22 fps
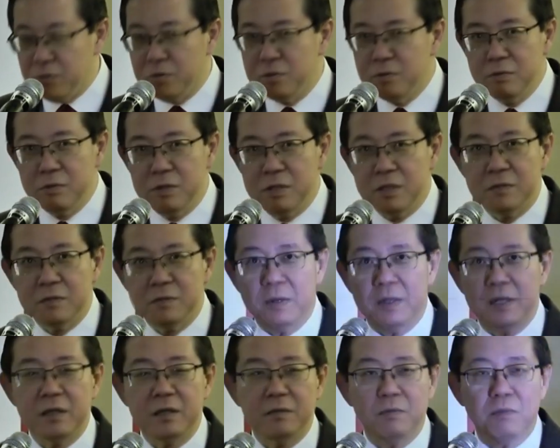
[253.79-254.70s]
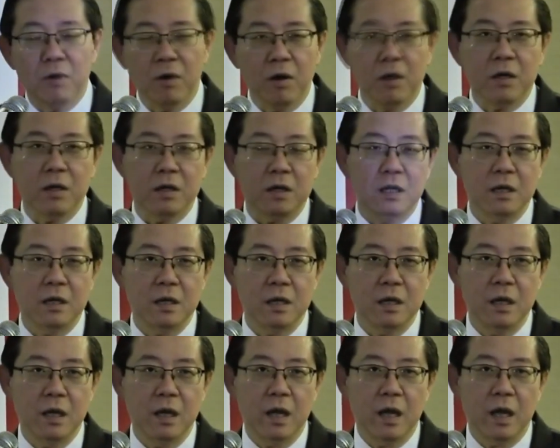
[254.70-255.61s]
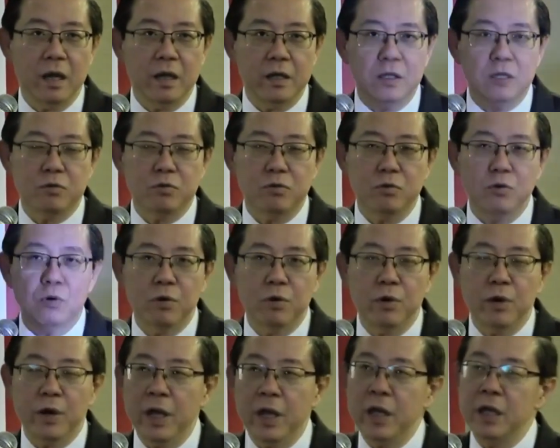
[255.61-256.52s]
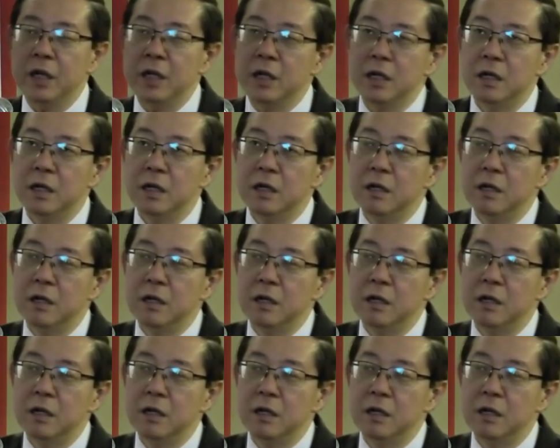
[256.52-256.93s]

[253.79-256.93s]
through this mental block, and in 2008,